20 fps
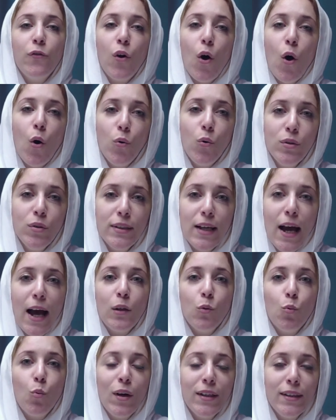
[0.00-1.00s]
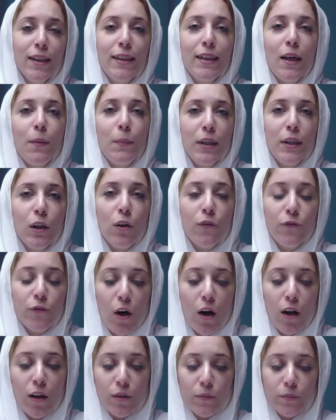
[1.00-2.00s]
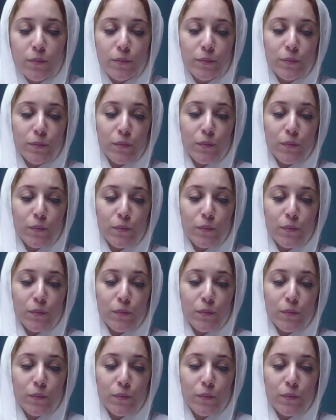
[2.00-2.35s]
rows and what is the meaning of column.